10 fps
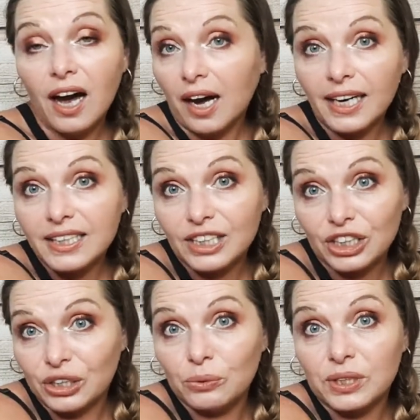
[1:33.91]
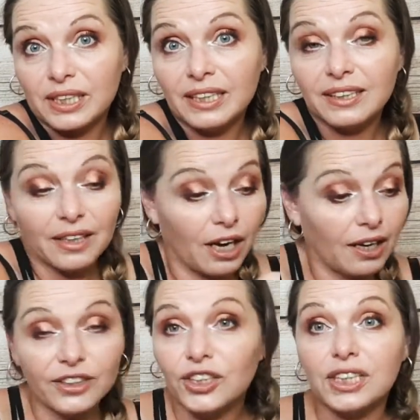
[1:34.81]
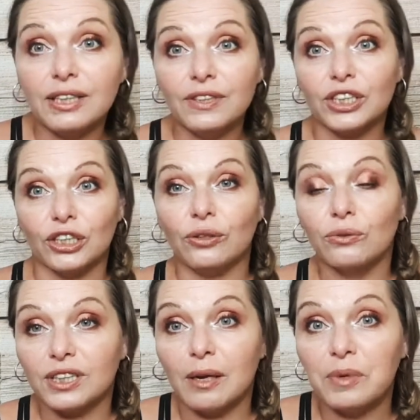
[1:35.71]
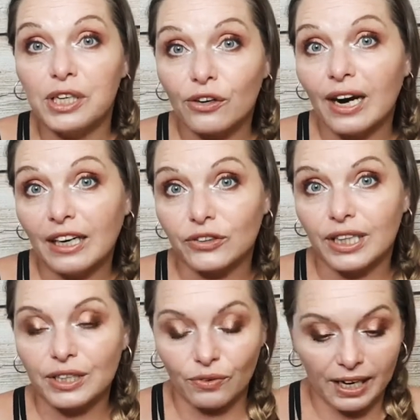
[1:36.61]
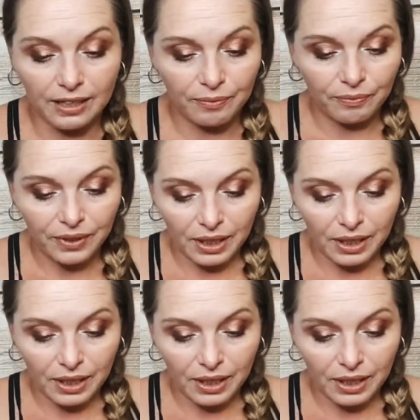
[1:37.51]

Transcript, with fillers: I didn't use it. I'll just give it to you. Send me your address, right?